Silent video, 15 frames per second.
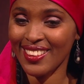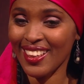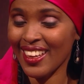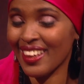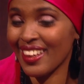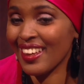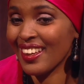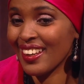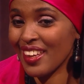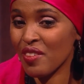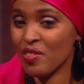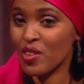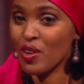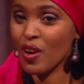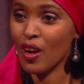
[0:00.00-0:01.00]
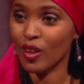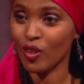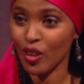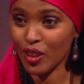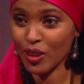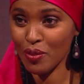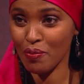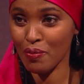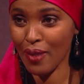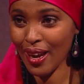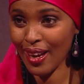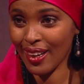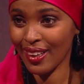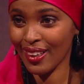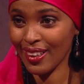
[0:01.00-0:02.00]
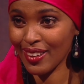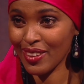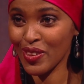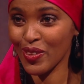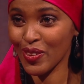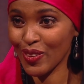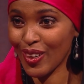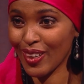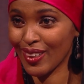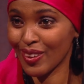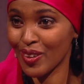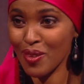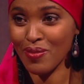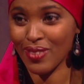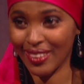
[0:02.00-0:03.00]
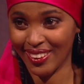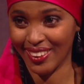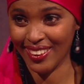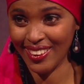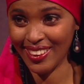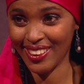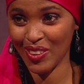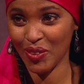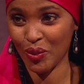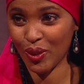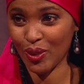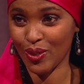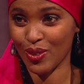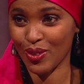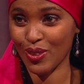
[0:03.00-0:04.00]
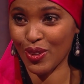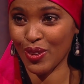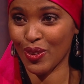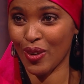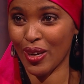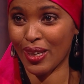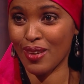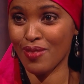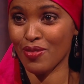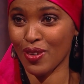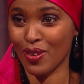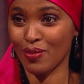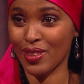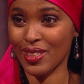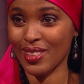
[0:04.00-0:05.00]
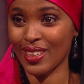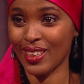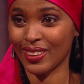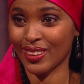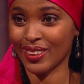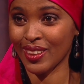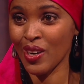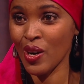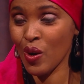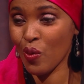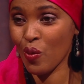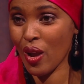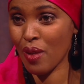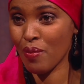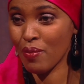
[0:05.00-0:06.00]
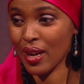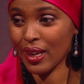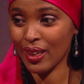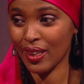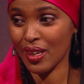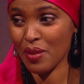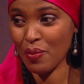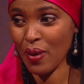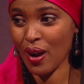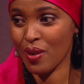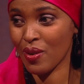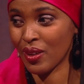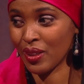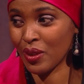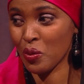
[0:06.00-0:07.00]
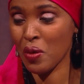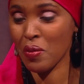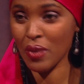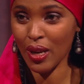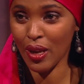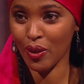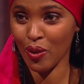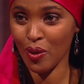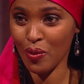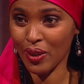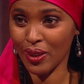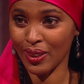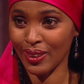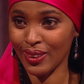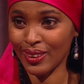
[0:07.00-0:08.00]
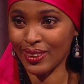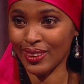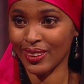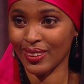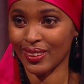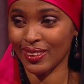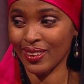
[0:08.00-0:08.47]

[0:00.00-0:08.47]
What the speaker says: again, if you are not the man, you are nobody. Because, you know, I come from this culture where men are the power and women are no one. And just,